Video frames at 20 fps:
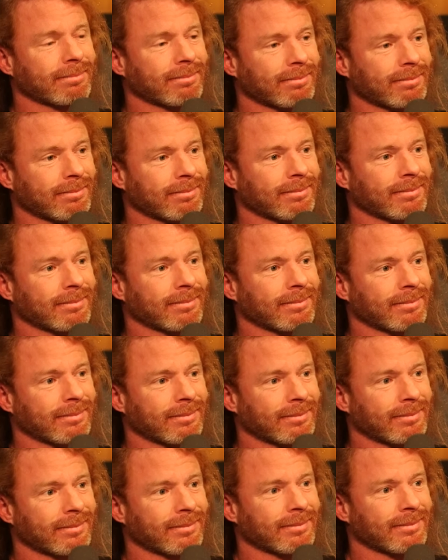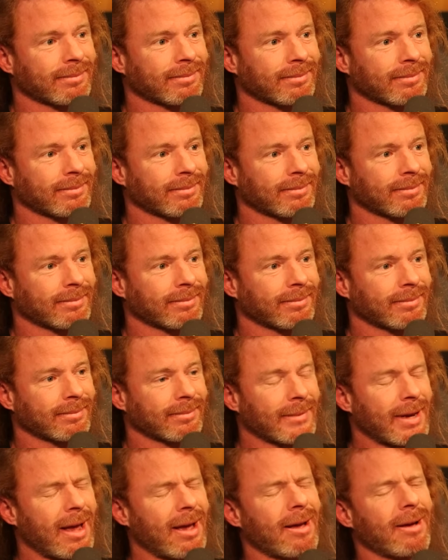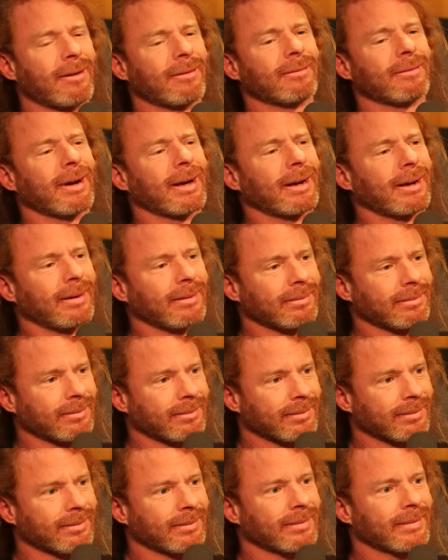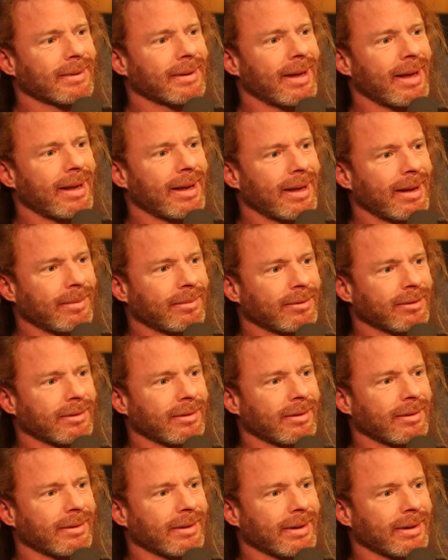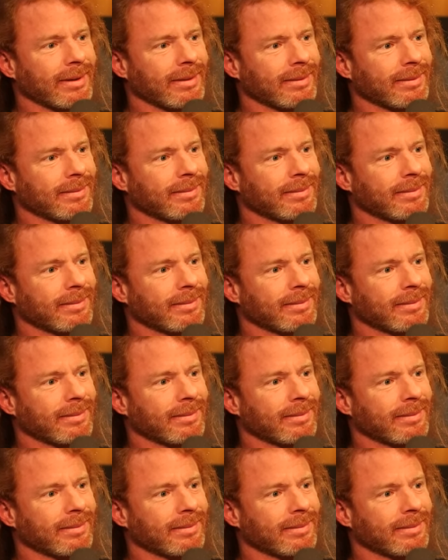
come at the times when I need them. So I appreciate you, brother. Thanks for coming on, hanging out.